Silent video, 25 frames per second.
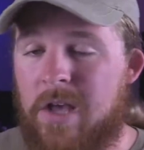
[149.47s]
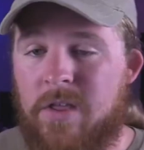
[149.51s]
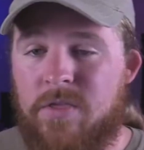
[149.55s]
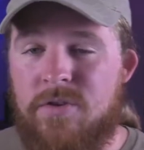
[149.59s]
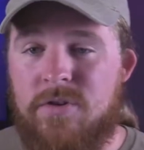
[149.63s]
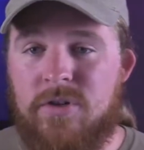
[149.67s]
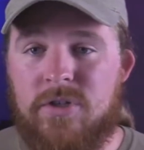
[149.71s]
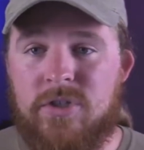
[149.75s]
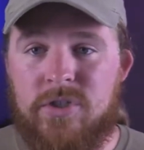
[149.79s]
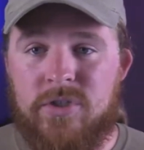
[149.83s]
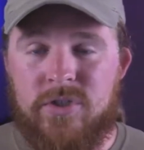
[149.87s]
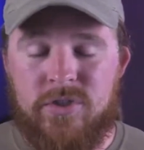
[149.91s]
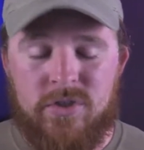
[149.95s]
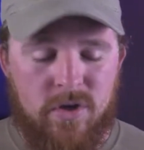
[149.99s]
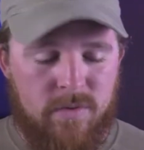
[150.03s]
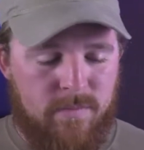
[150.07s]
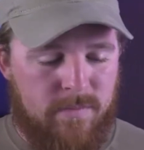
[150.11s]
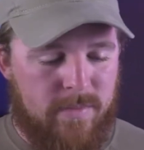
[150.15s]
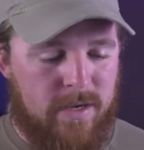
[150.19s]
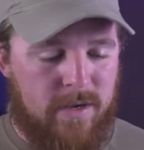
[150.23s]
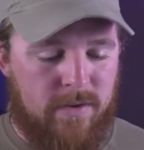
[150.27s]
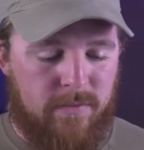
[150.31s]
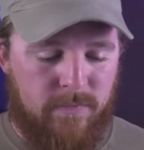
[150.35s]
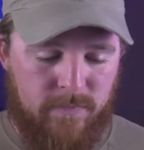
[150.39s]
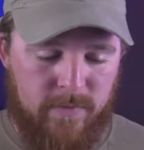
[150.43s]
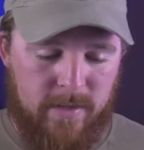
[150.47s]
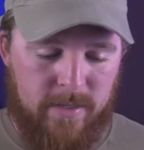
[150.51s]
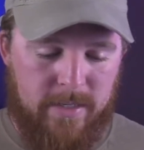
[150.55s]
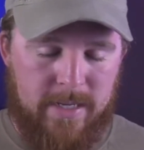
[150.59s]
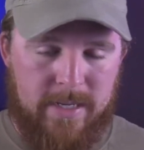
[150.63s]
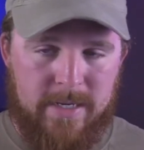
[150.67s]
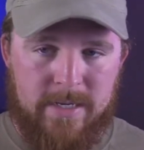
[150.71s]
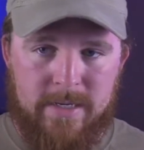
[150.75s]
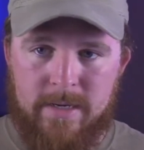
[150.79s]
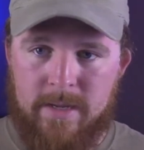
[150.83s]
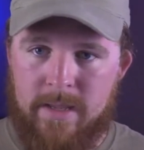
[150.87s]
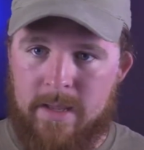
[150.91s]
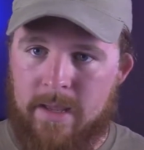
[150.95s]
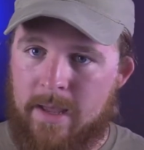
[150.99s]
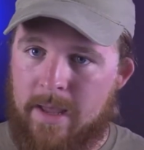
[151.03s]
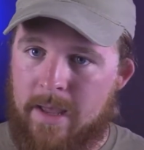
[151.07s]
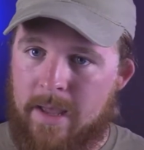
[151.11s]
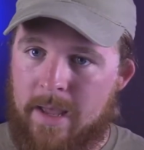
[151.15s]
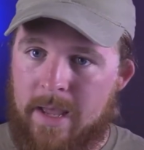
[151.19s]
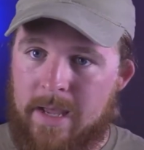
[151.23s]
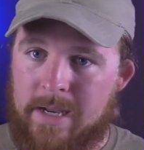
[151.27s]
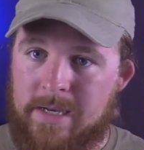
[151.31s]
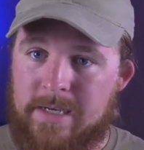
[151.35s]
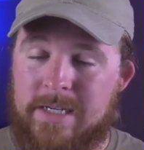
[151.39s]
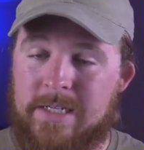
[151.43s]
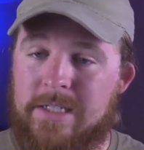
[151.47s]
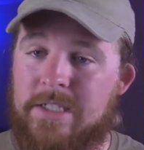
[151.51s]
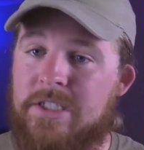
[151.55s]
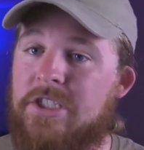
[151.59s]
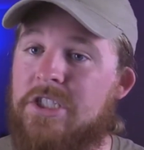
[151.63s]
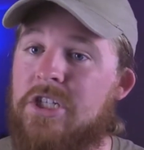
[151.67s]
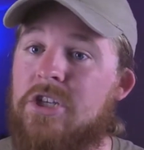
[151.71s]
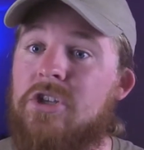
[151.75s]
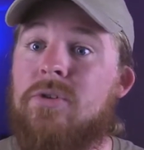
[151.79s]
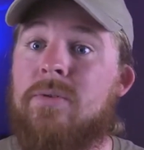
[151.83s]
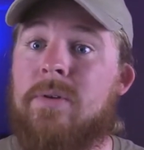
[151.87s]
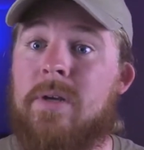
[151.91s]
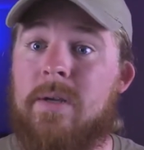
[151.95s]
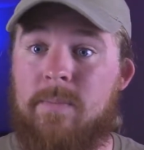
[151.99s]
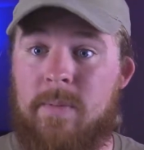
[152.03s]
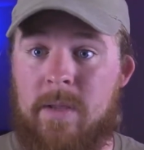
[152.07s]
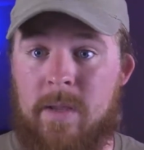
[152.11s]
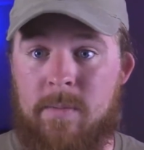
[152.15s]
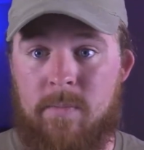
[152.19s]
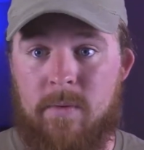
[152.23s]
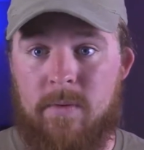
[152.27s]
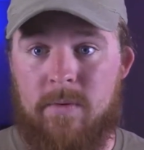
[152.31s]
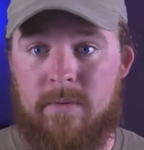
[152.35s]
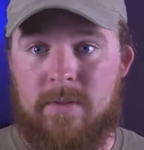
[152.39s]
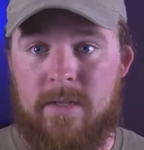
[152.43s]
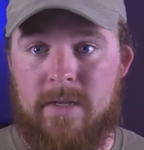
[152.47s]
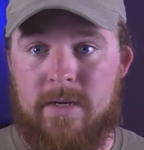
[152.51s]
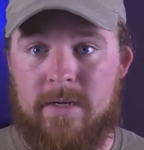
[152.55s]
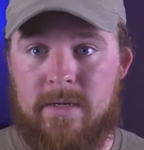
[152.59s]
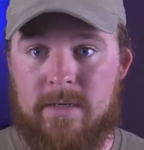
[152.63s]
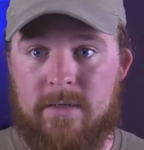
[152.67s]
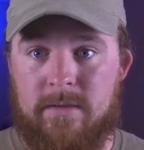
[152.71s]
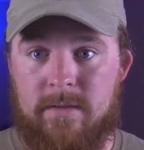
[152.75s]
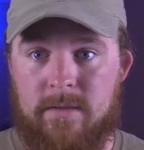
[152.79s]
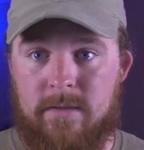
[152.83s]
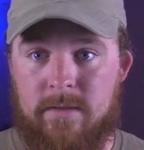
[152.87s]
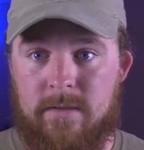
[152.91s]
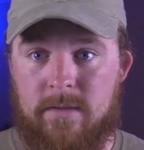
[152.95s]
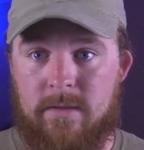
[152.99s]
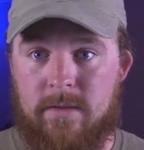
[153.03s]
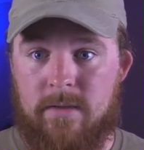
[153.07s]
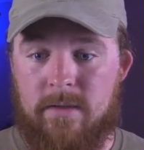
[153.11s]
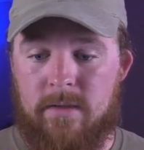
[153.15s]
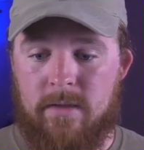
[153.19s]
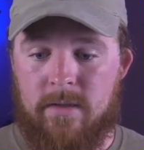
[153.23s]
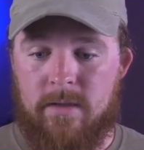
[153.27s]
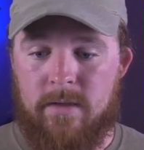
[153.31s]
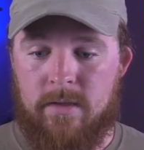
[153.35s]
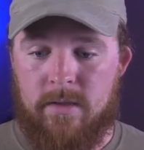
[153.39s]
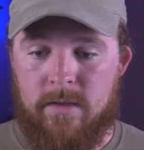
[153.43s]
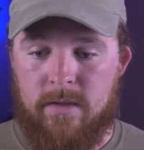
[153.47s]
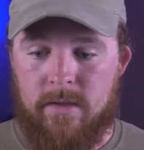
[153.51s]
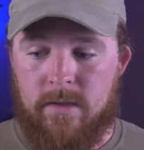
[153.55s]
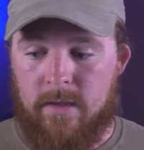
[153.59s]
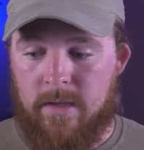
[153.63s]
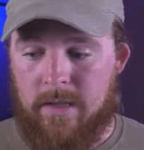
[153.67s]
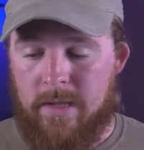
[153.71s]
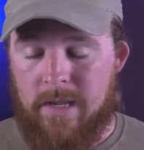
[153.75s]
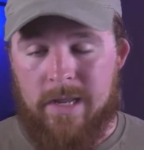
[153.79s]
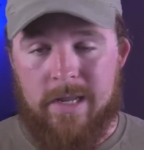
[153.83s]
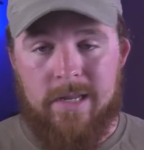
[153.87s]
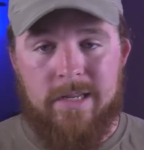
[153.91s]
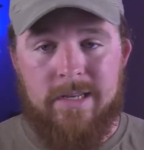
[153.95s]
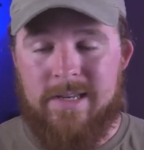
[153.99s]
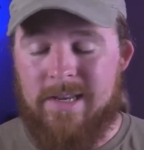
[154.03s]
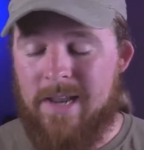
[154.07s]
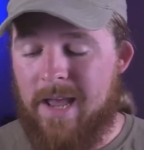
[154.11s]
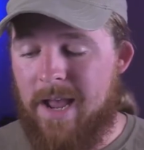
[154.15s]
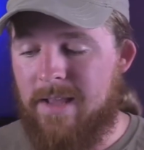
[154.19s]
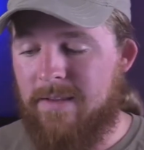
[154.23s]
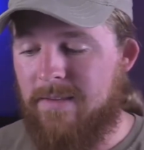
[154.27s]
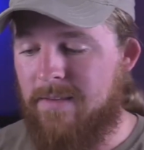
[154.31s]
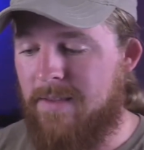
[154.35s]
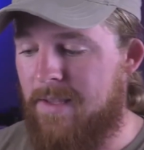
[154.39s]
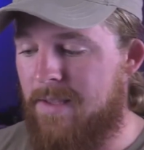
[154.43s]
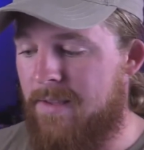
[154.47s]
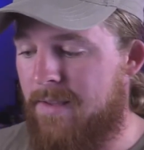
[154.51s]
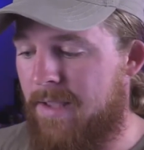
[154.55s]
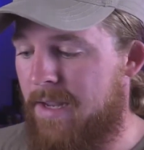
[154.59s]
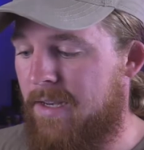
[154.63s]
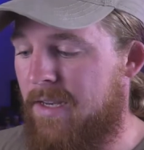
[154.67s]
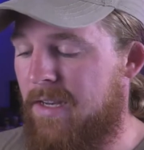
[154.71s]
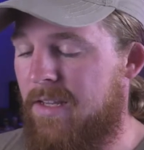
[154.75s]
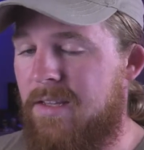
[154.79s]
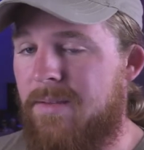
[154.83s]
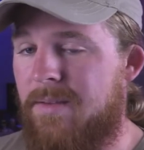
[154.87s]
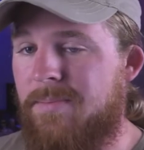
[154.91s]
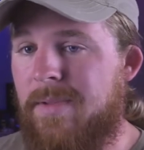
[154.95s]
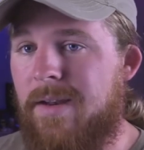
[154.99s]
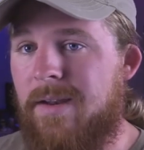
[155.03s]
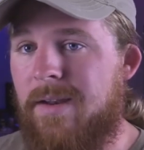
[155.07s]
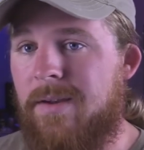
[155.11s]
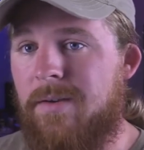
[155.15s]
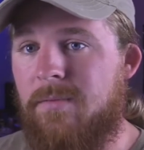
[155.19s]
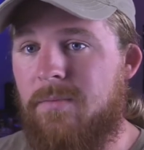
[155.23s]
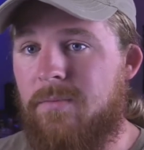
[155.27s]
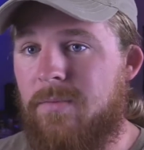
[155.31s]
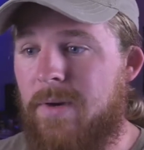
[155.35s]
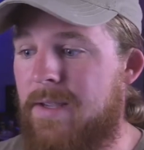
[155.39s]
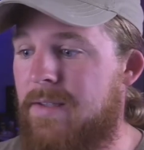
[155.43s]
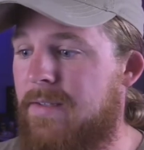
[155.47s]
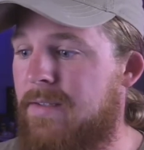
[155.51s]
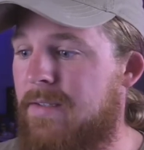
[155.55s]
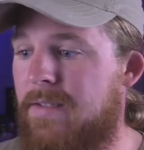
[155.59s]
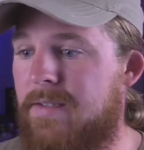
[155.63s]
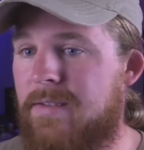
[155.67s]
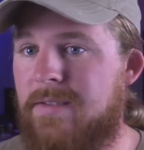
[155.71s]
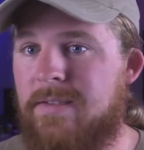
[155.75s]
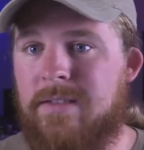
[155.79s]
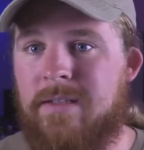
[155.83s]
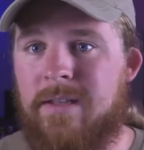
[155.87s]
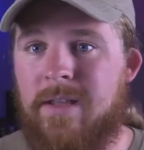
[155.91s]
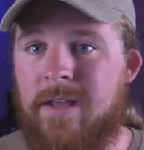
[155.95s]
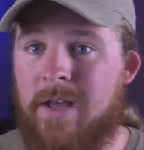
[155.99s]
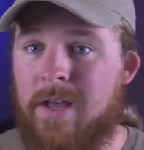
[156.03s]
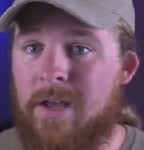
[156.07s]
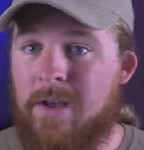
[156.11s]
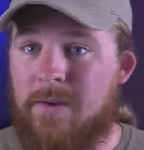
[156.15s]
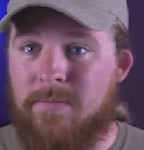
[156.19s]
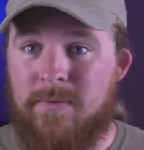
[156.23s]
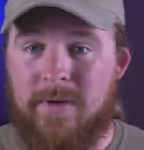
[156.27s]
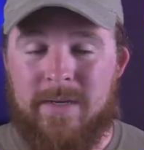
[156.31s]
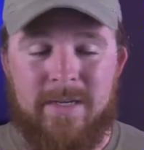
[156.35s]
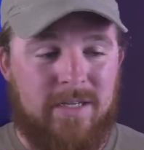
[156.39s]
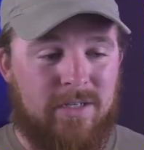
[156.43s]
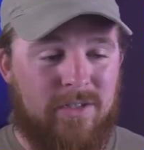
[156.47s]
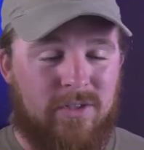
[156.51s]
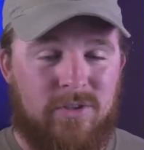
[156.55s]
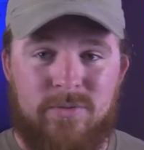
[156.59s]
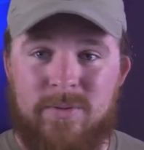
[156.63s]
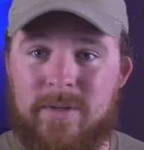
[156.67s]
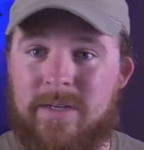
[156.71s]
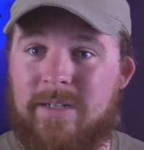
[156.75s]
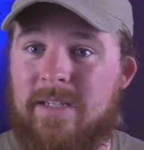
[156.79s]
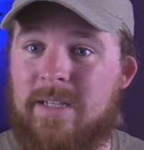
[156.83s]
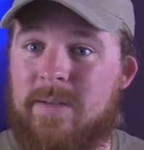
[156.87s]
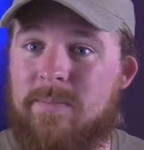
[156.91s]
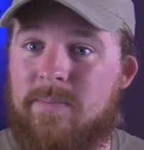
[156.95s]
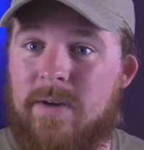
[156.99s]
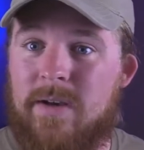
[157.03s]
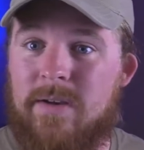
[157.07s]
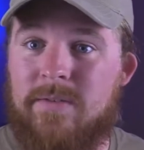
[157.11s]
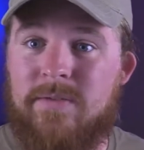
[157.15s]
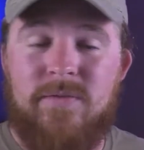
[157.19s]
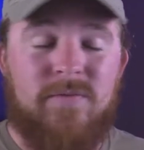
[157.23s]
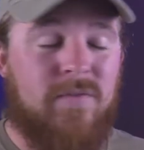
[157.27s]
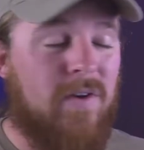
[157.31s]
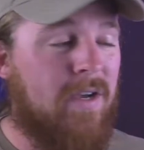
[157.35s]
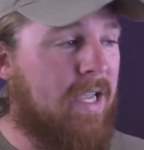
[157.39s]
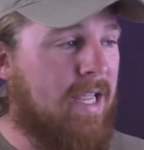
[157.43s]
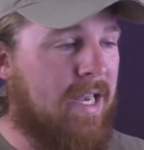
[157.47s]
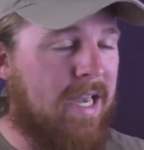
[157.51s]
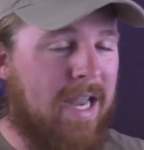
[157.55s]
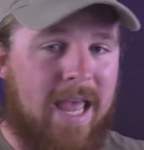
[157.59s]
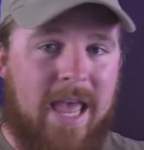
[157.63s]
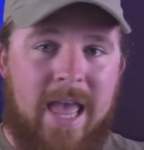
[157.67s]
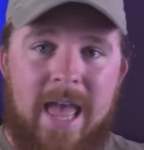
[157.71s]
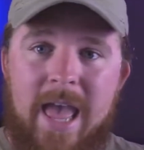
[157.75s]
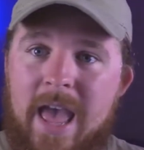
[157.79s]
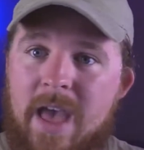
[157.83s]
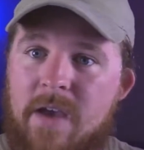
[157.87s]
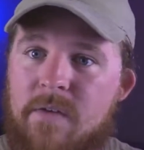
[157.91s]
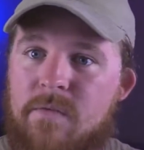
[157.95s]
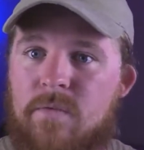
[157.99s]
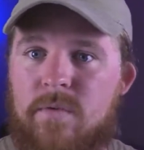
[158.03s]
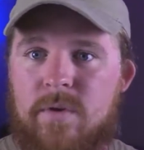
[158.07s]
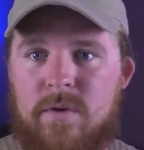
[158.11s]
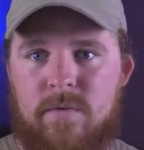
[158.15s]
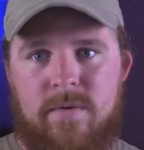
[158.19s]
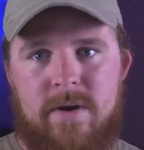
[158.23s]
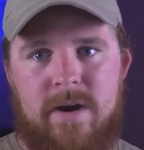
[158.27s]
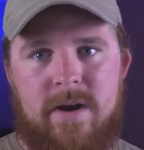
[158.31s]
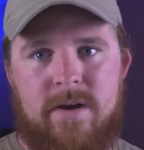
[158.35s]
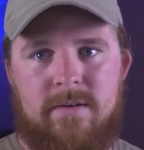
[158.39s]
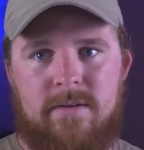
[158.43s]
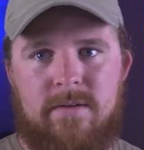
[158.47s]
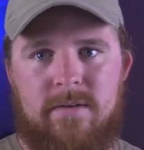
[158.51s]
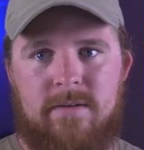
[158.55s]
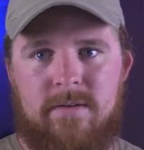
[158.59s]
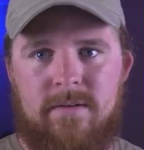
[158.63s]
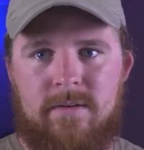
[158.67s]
There are so many fucking degenerate people in there. Nazis, anti-Semitic, racist, fucking Trigglypuffs, fucking everywhere.